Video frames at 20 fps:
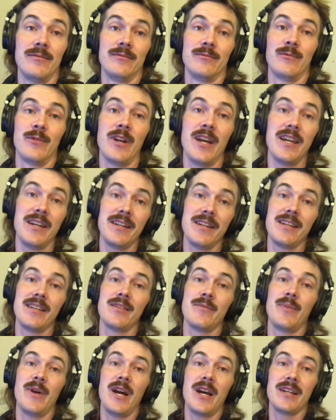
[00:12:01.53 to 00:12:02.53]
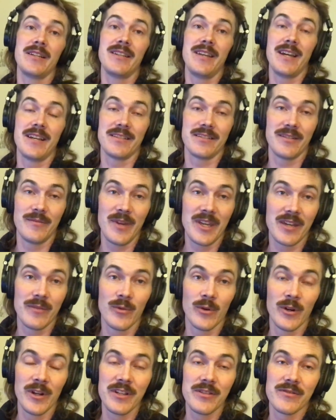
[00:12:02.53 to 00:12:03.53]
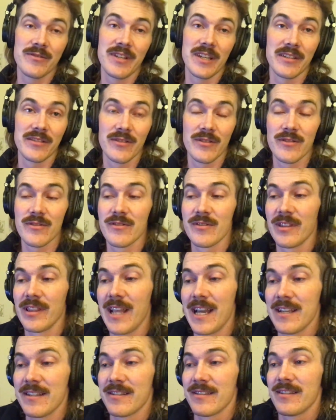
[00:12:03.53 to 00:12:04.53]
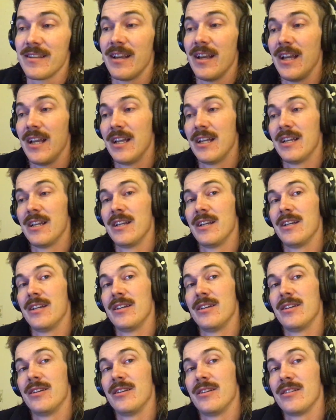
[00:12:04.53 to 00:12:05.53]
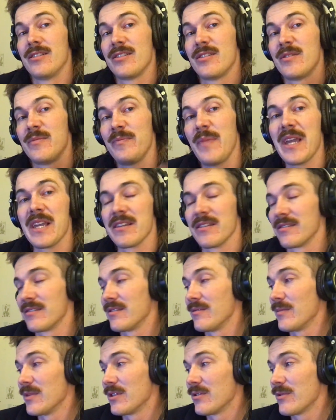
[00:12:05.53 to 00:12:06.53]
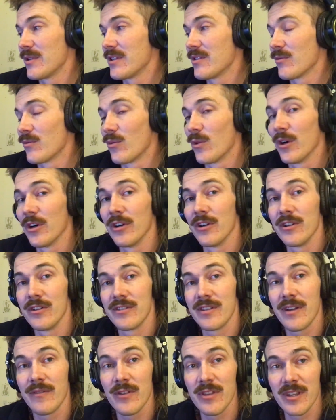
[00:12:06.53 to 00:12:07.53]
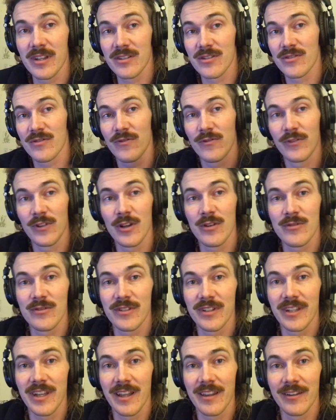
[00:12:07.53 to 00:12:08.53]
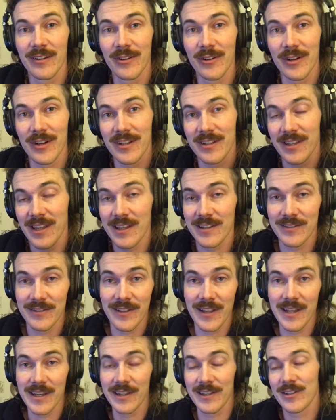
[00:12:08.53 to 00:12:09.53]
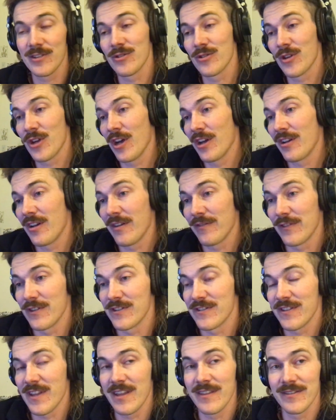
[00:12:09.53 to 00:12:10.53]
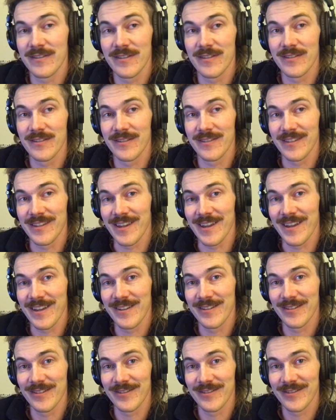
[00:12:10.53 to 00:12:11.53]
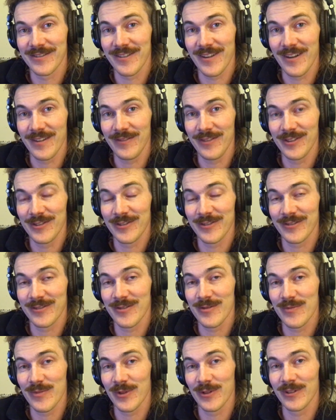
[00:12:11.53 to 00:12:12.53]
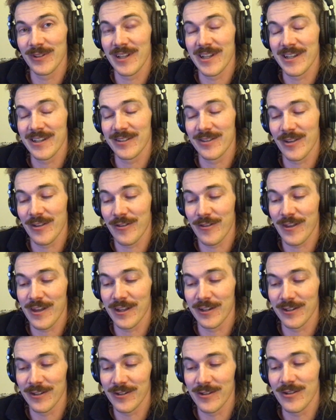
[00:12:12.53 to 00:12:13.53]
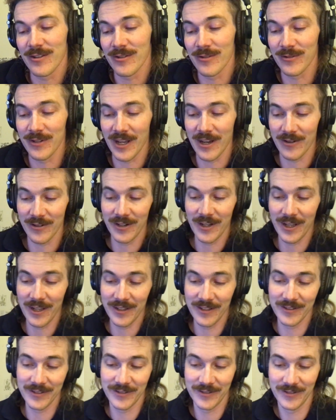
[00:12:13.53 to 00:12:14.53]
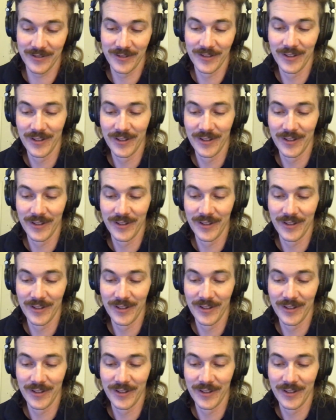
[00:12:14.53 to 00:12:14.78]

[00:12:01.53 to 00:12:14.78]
We're editing the podcast to make it more interesting, so there's less space in between the words. Everything just flows together, and it gets like you cut off the sentences in the end and stuff. It's super like the thing to do nowadays.